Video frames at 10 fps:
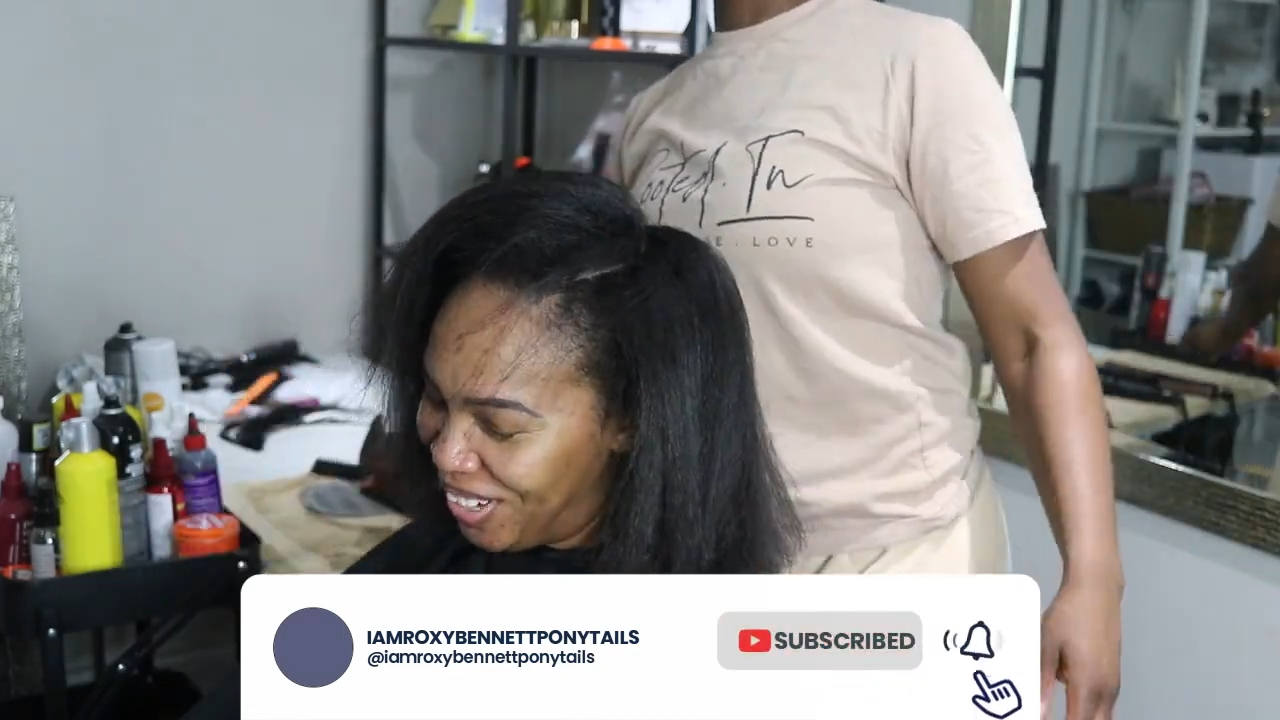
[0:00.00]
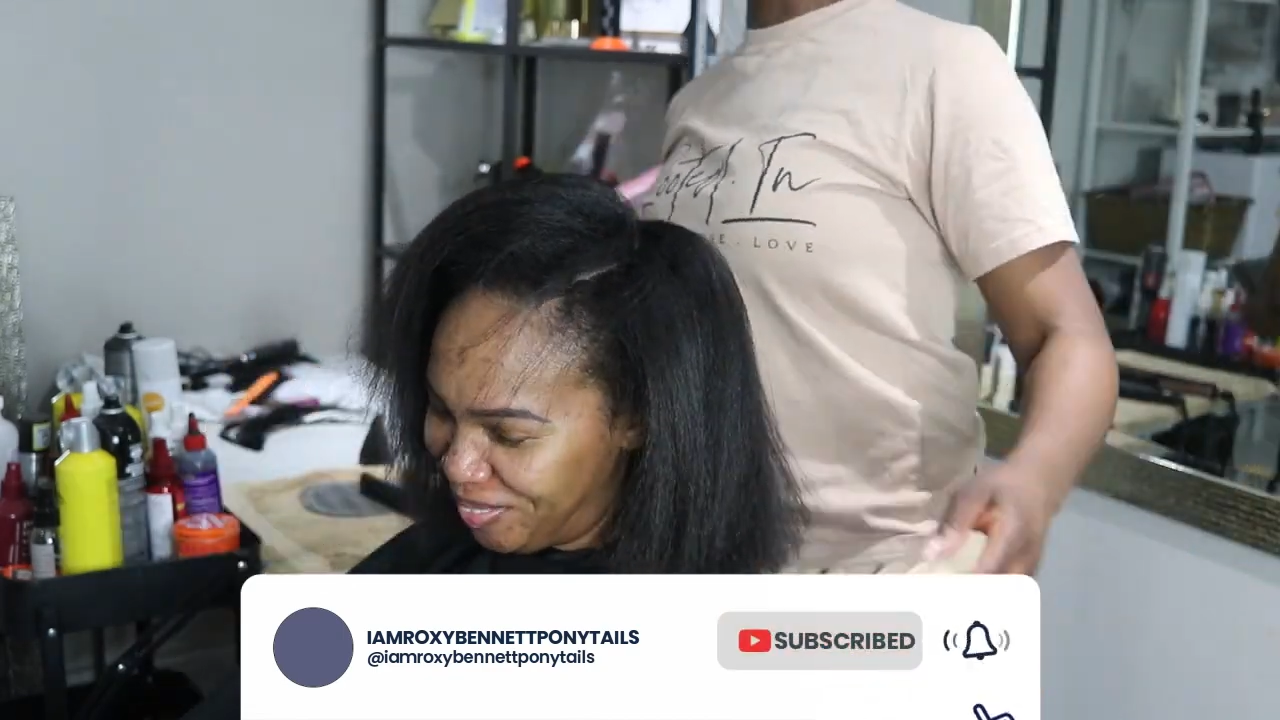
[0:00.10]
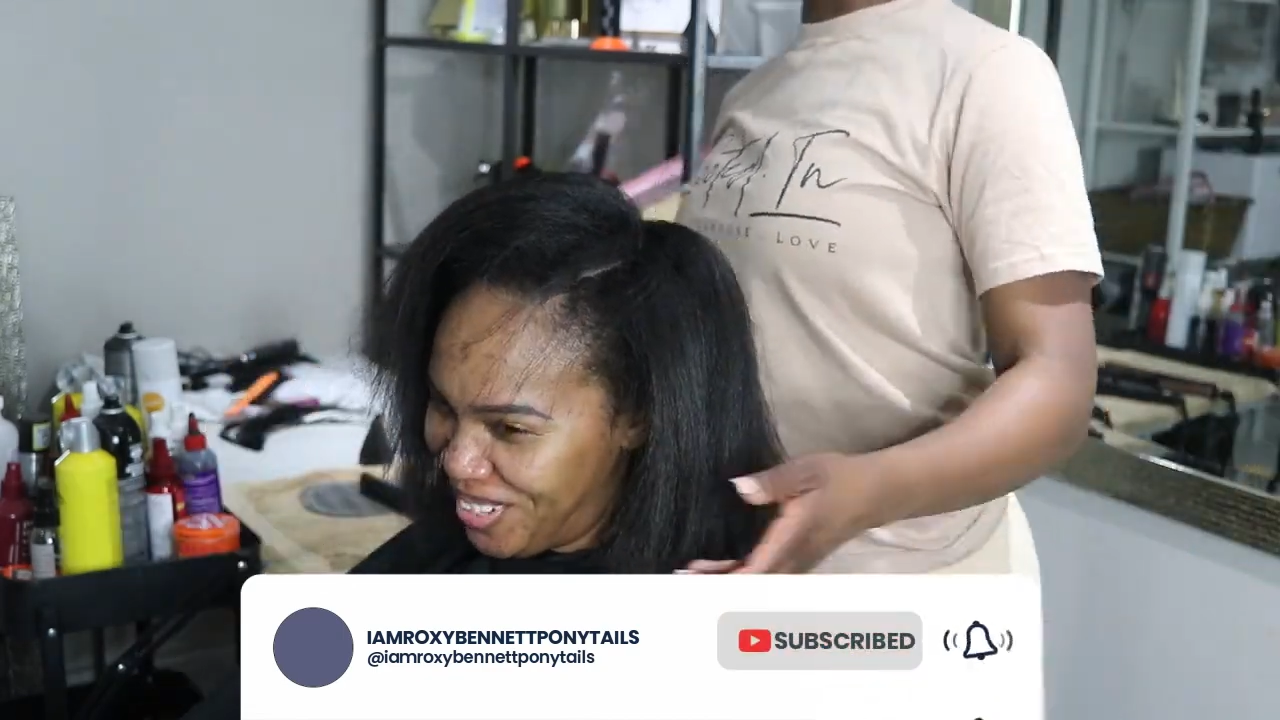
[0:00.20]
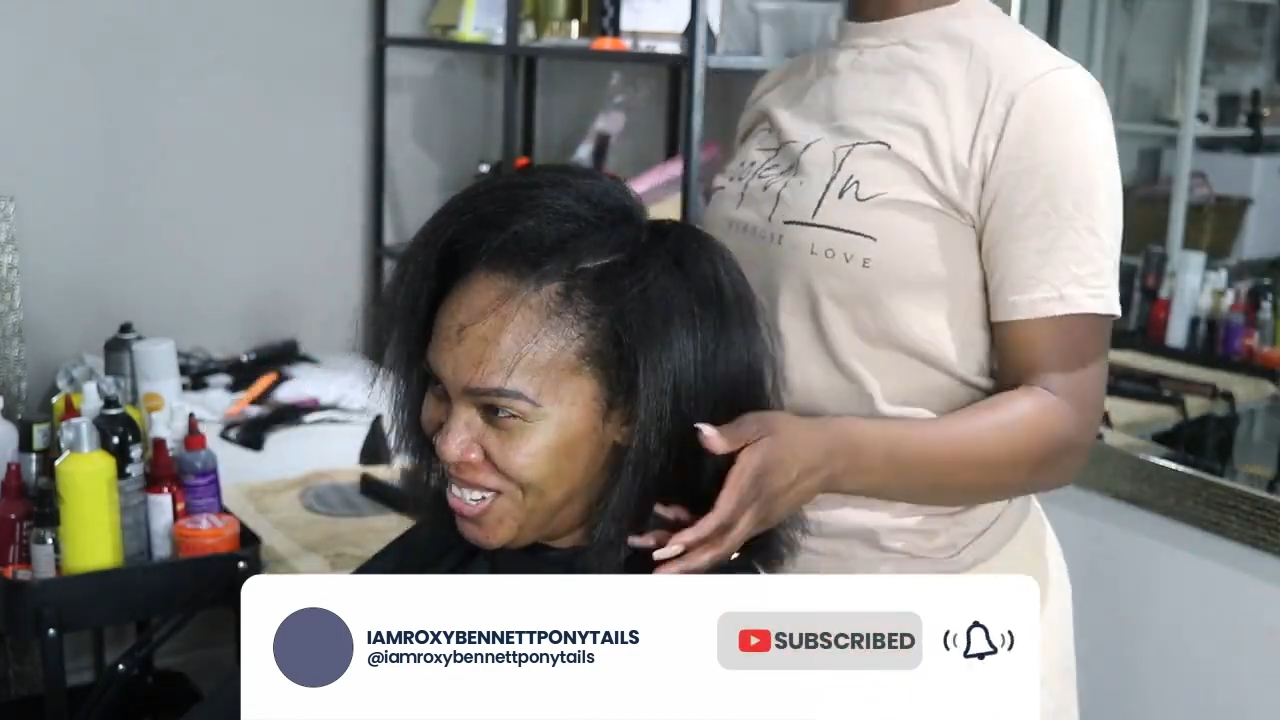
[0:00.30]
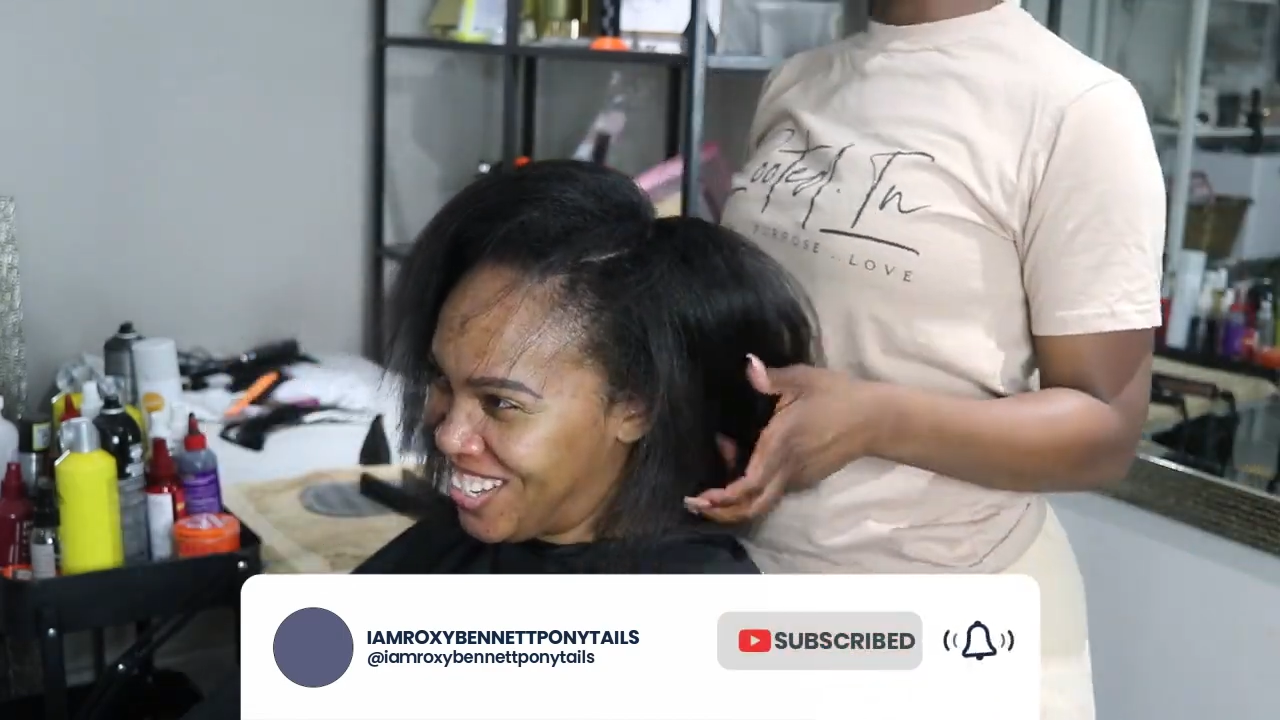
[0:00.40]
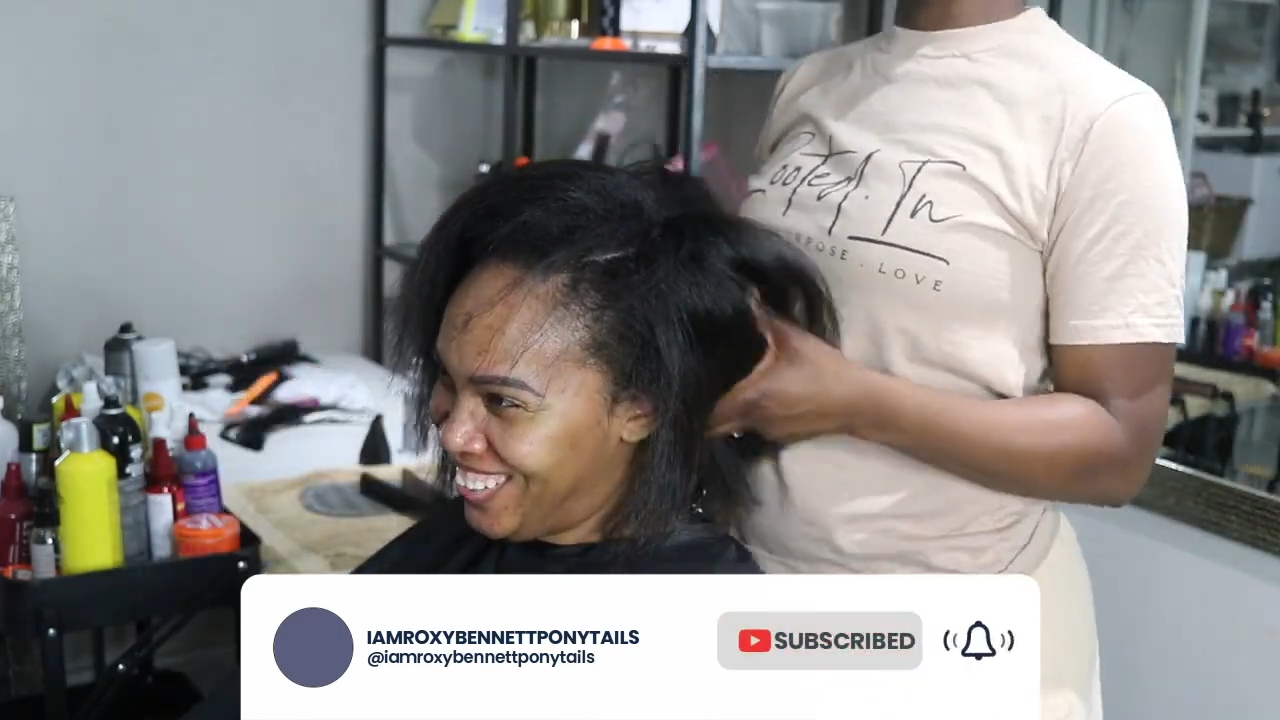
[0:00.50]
videos